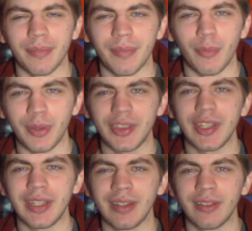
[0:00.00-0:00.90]

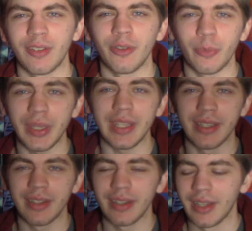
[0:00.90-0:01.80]
within the
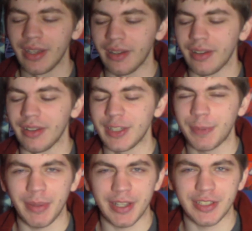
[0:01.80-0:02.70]
week. That's
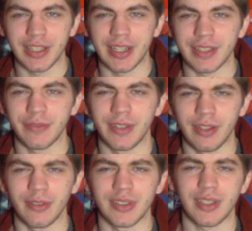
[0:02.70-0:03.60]
probably actually the next
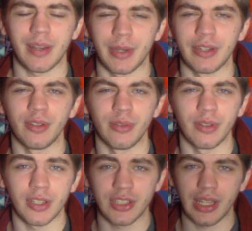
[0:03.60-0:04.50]
videos. I'm going to
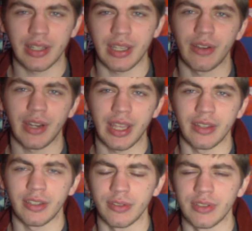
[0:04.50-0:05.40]
do a Chinatown
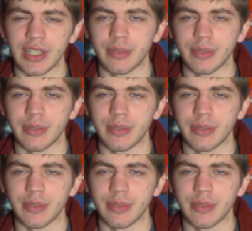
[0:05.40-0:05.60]
and the Two Jakes